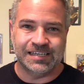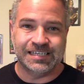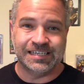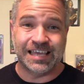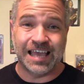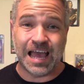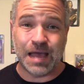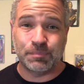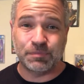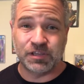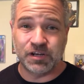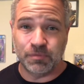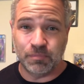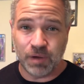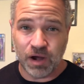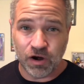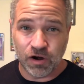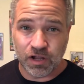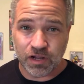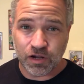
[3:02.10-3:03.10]
Captain
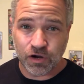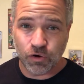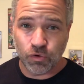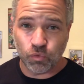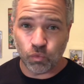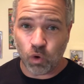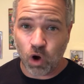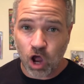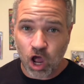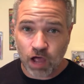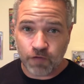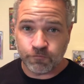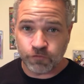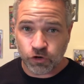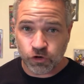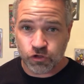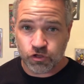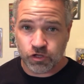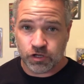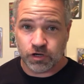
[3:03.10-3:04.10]
America Raw
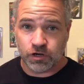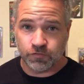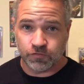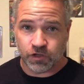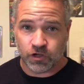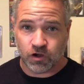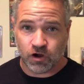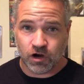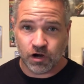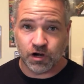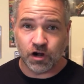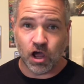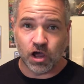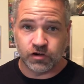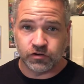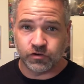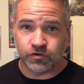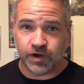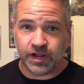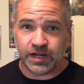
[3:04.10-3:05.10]
version of the card,
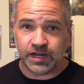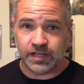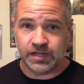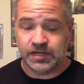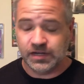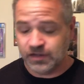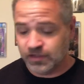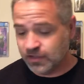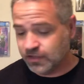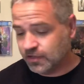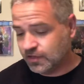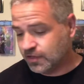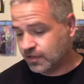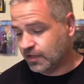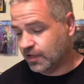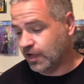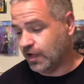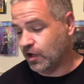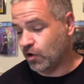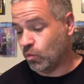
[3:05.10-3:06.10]
ungraded.
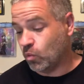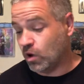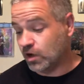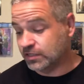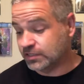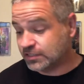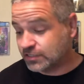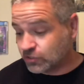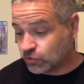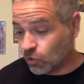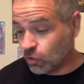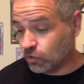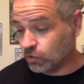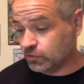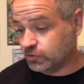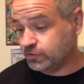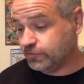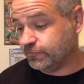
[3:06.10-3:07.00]
One sold